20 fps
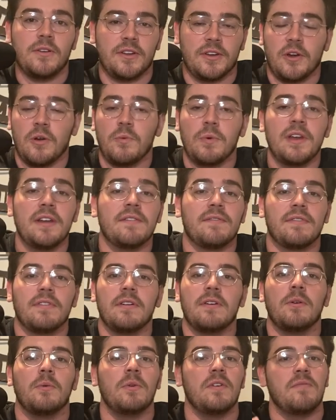You know, we have
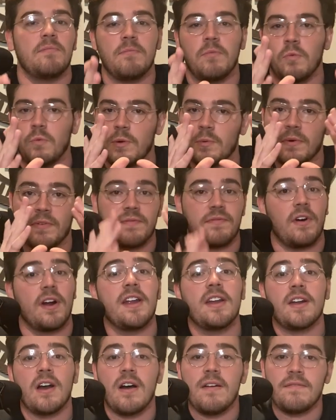we we were
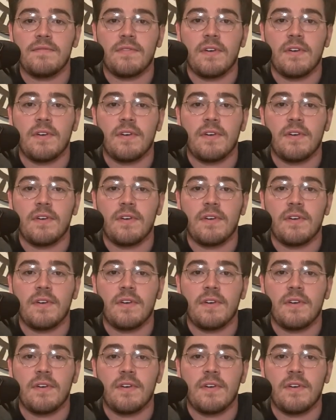frank on